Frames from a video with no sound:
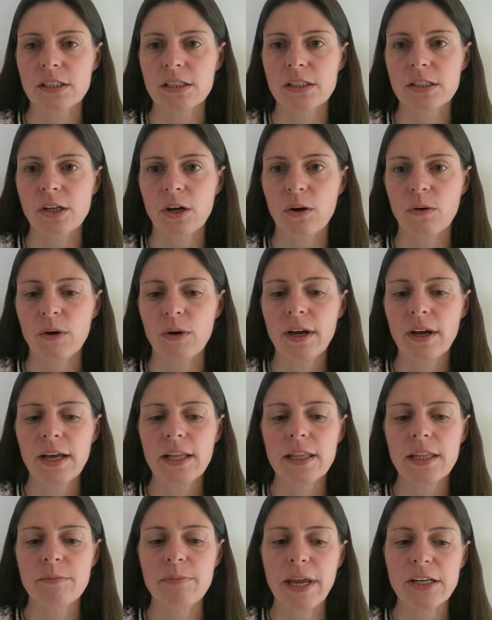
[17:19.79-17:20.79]
And so
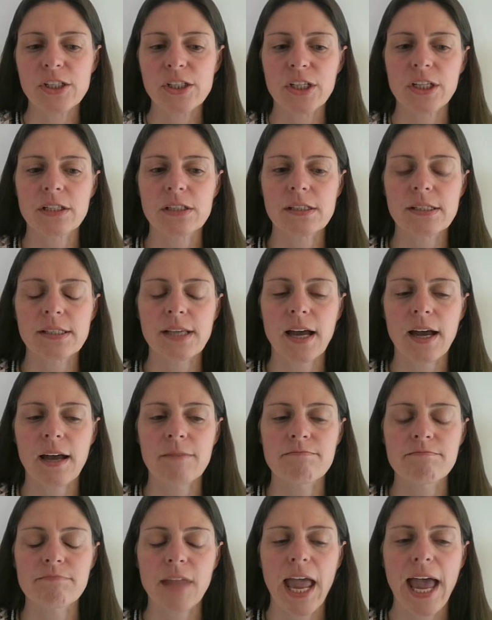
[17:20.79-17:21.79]
the patients
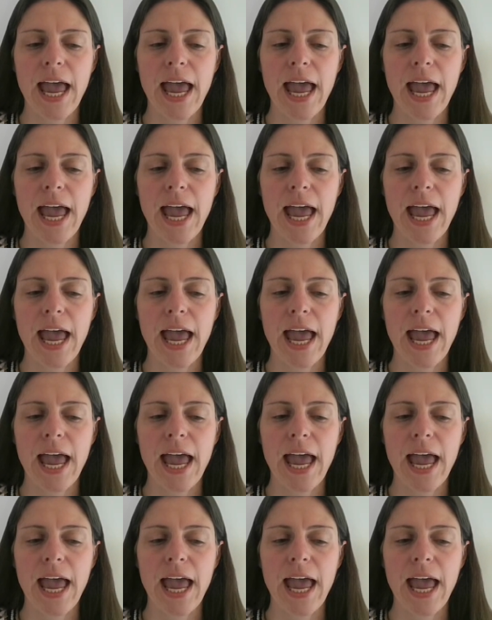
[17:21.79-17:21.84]
um,